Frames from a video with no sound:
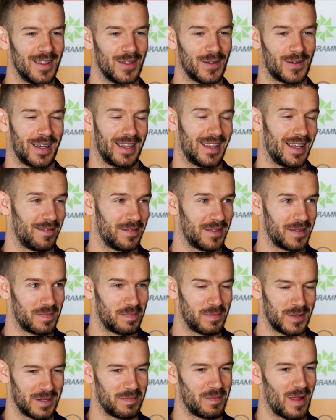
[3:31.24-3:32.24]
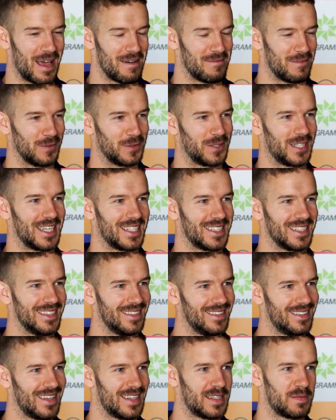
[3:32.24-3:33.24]
Look, I'd love to just play a full
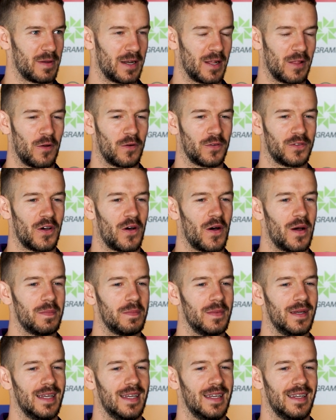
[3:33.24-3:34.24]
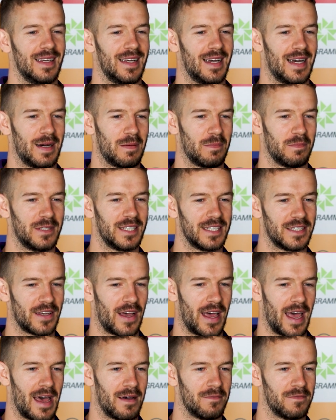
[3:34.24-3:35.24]
season. It's been a long time since
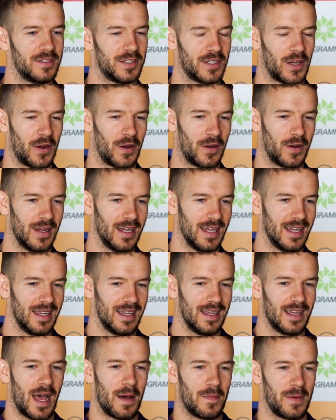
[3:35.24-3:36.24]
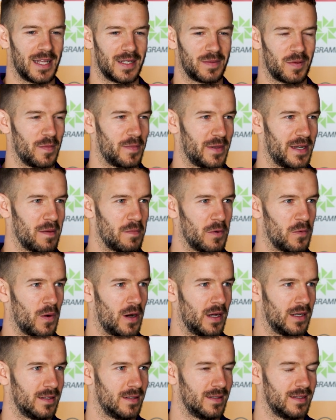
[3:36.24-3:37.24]
I have. So, I mean, that's probably number
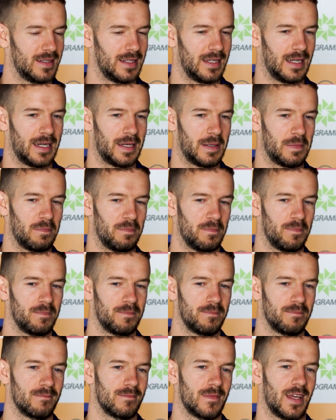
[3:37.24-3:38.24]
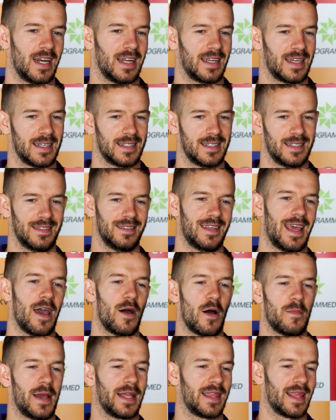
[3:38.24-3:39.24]
one. And I guess how
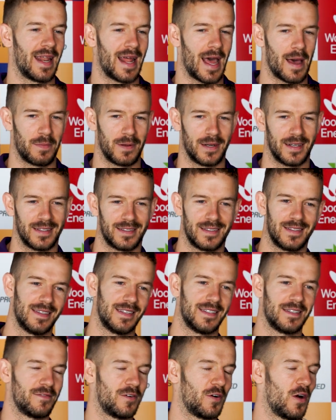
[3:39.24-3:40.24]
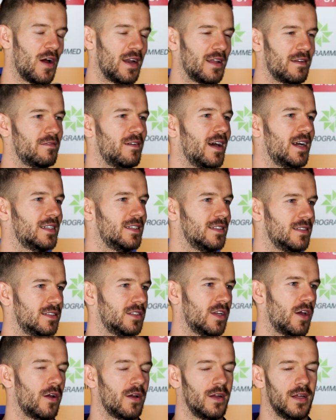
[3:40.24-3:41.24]
I make that happen is a variety of factors.
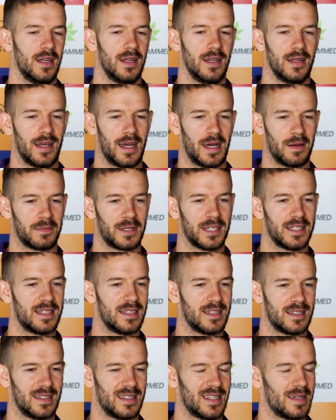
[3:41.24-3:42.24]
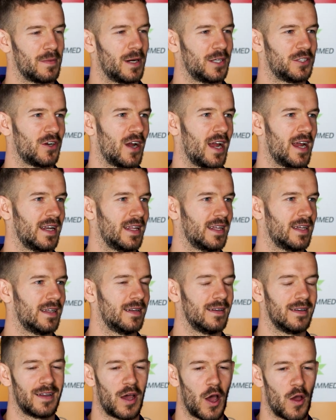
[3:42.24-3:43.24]
So consistency in my training,
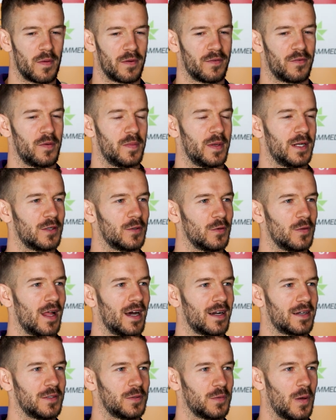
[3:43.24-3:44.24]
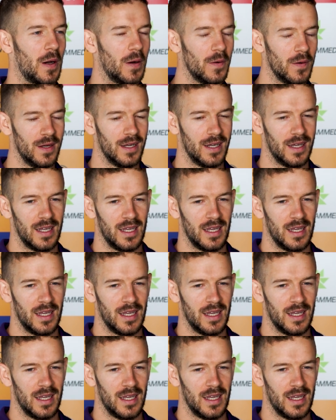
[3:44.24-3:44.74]
and hoping for a bit of good luck as well.